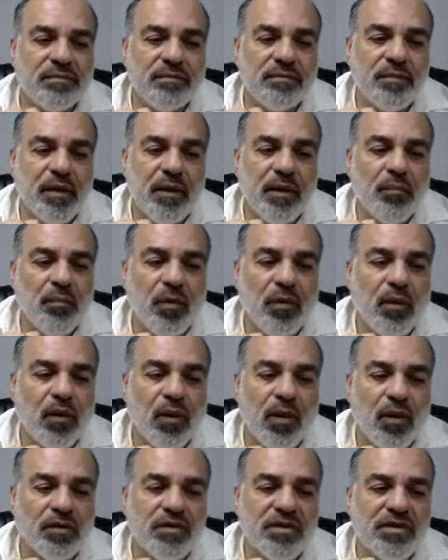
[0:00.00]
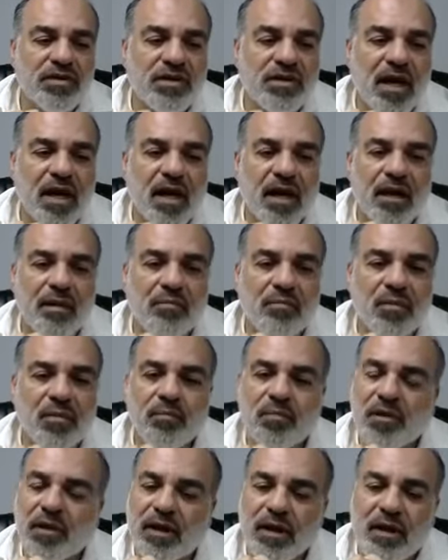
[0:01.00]
people all the time,
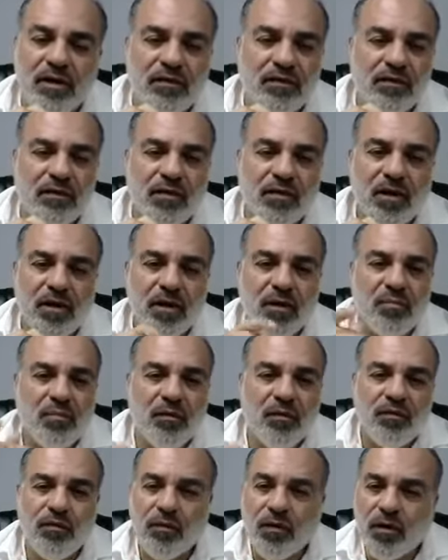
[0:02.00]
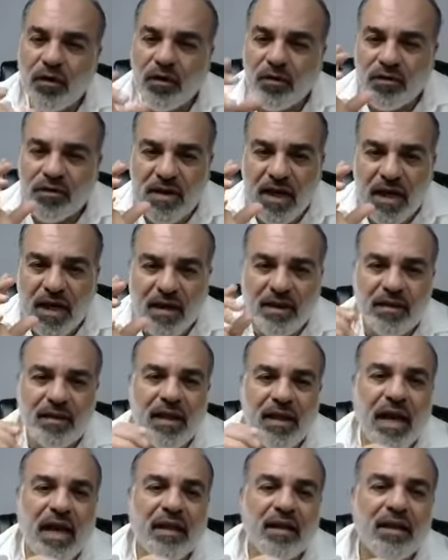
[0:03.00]
please, before you take
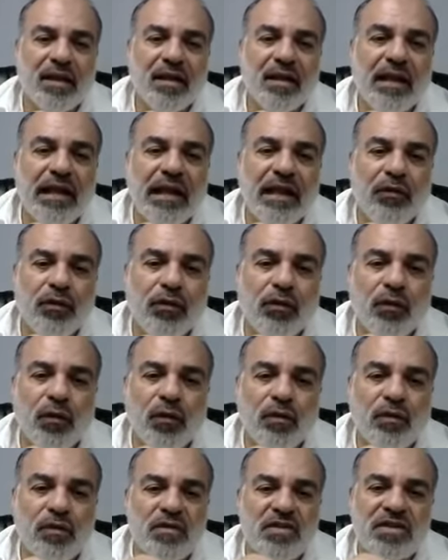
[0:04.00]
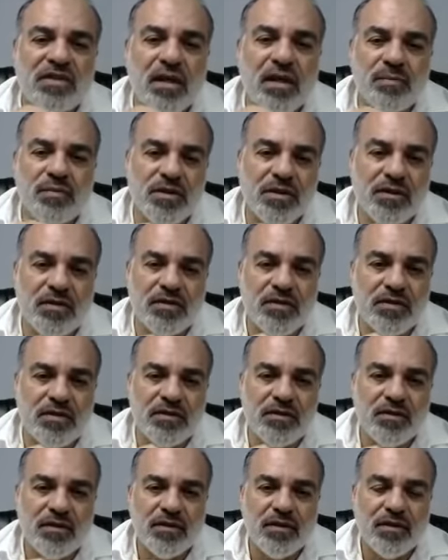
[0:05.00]
that lethal
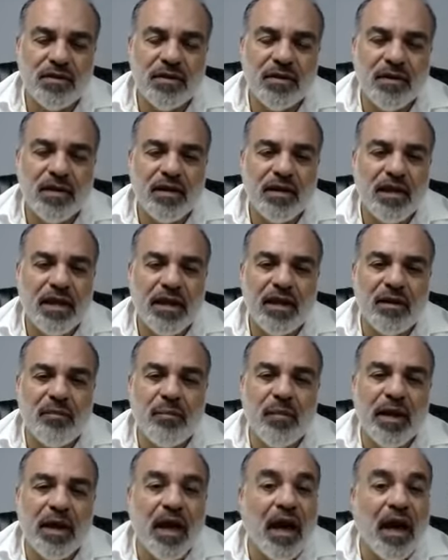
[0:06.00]
substance, let it be